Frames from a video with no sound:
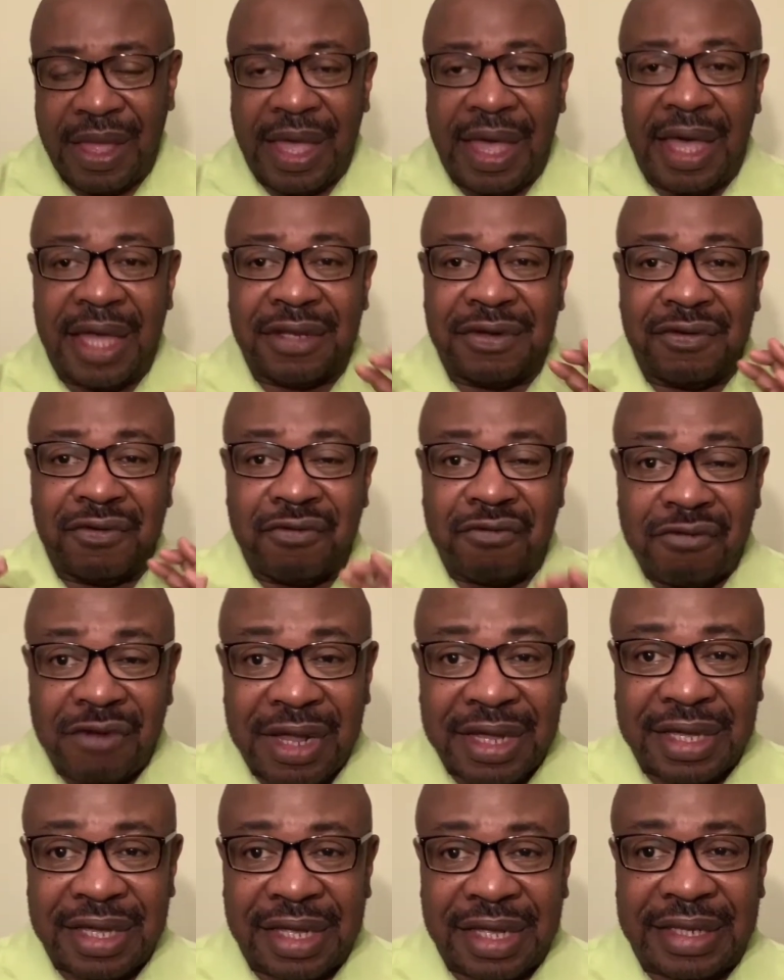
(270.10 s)
and
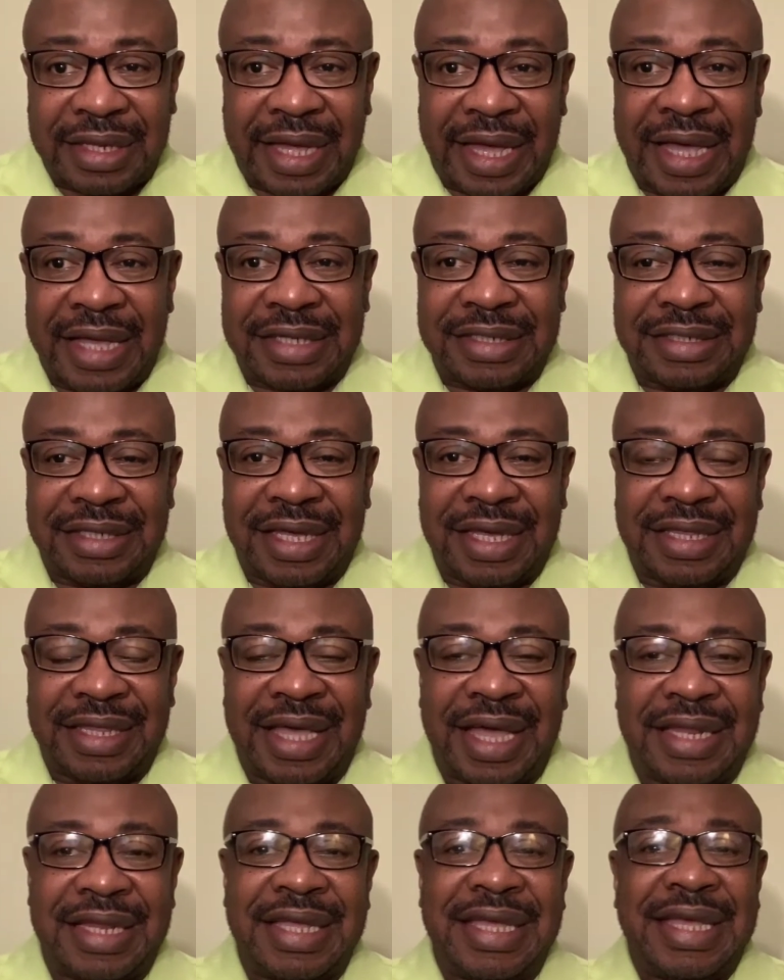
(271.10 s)
recognizing
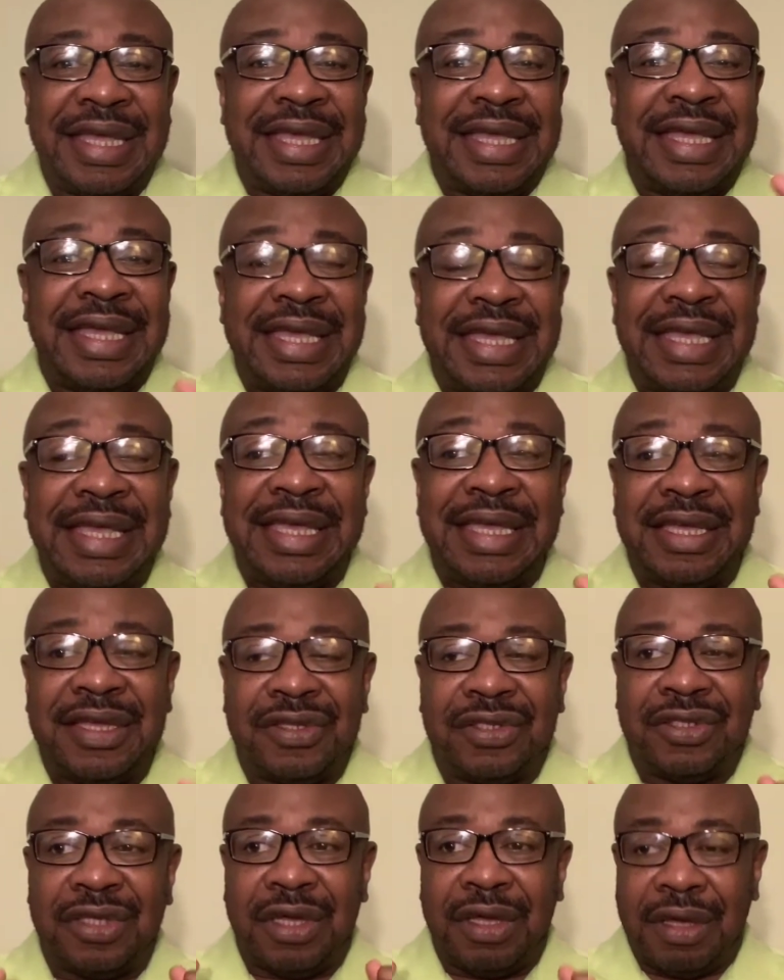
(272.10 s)
that He
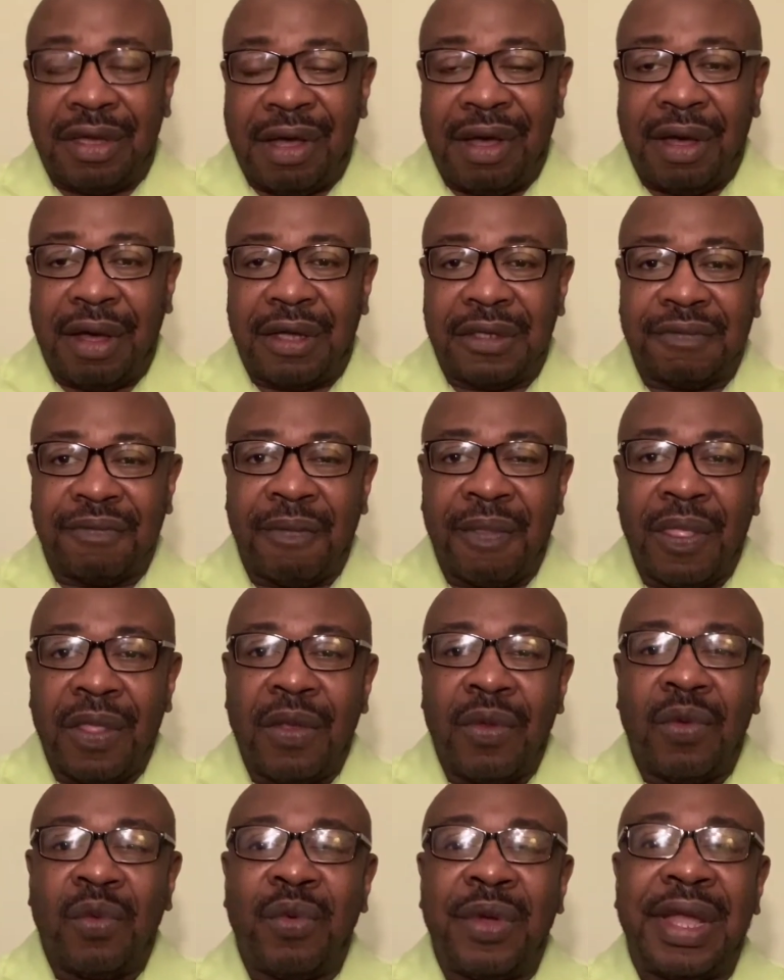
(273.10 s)
is God,
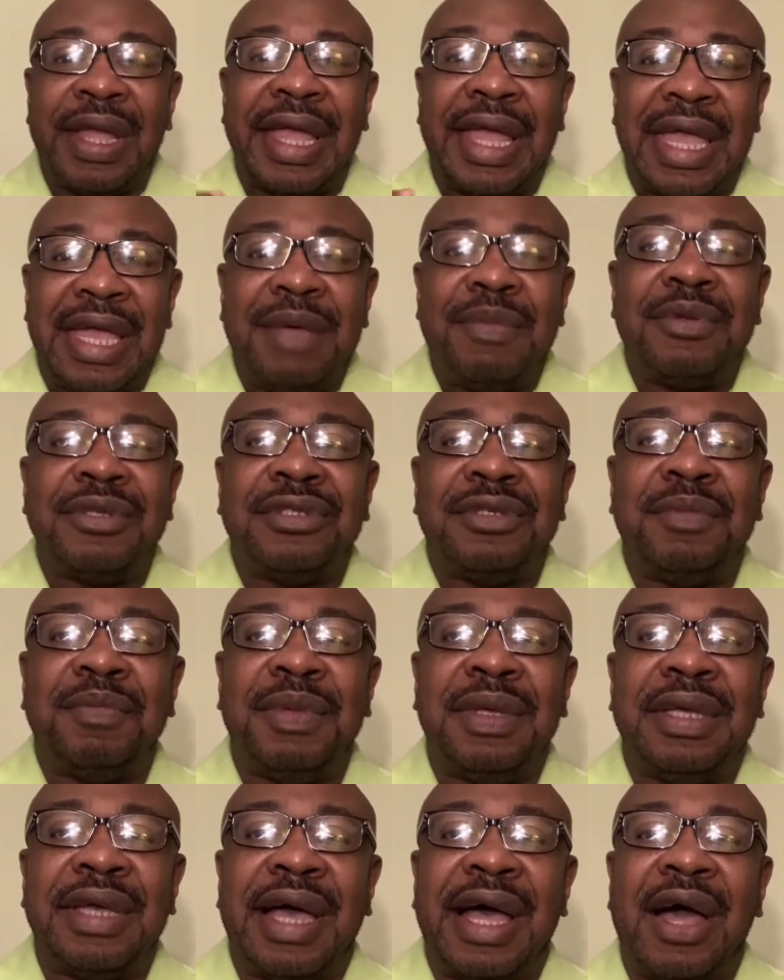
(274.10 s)
we're able to
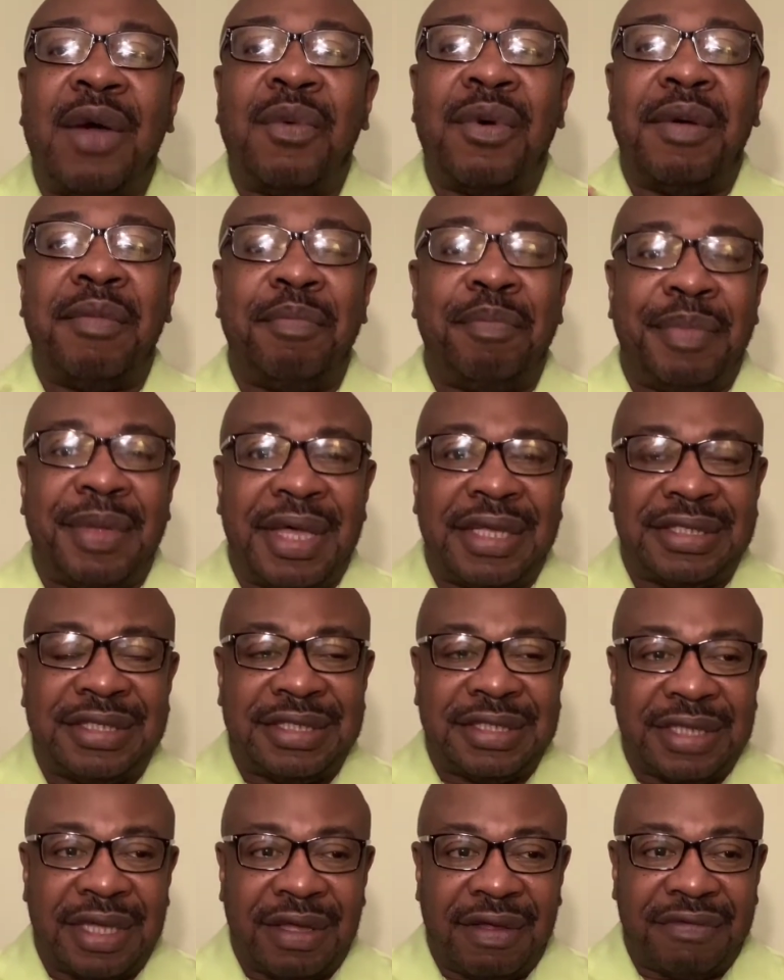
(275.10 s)
be our best
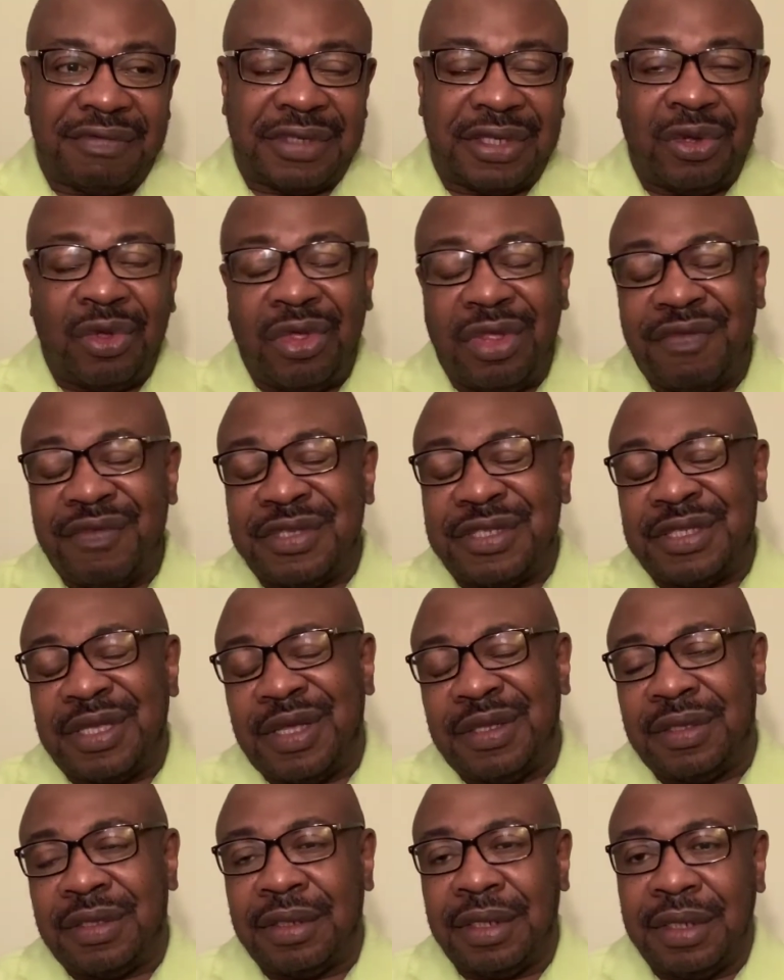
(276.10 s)
selves. And all of a
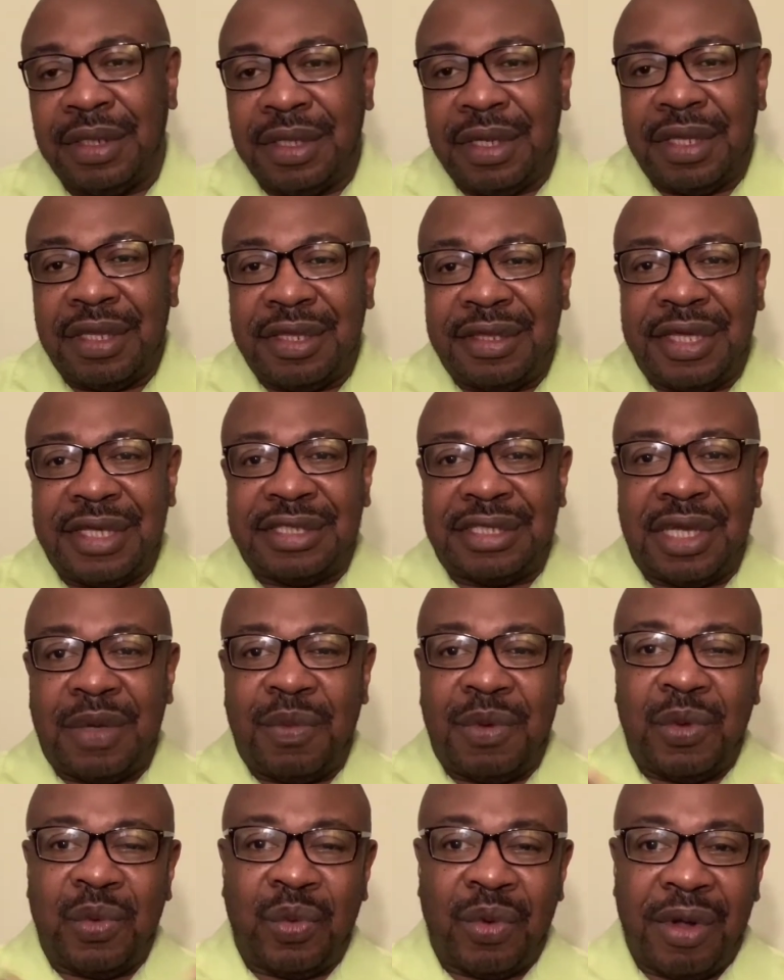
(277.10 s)
sudden, the things that
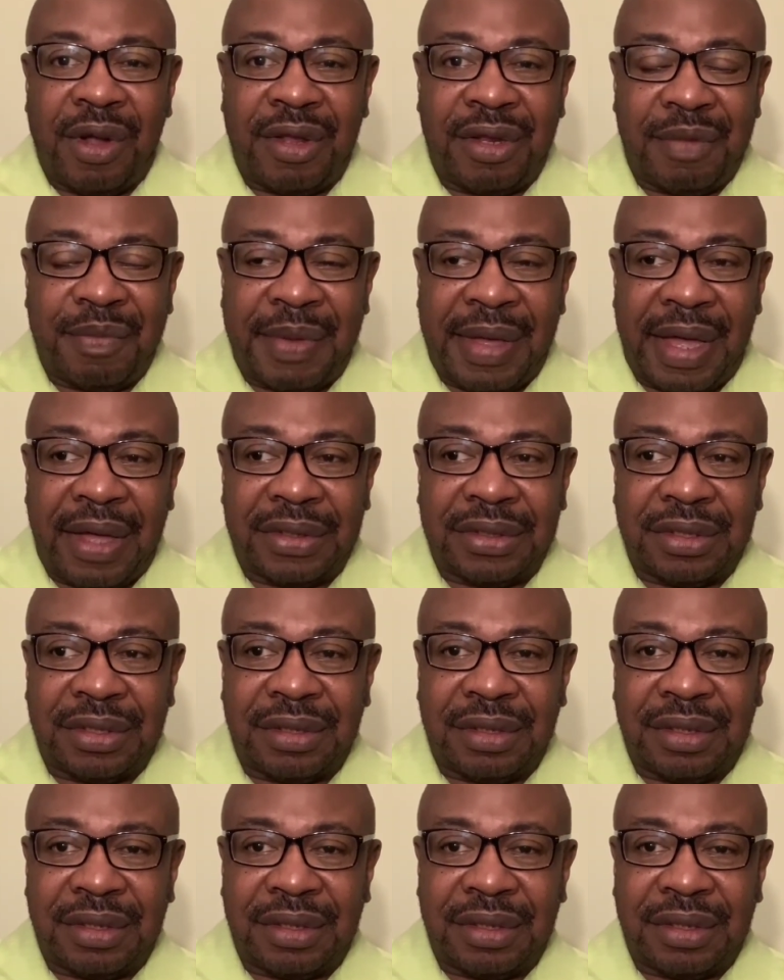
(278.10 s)
we worried about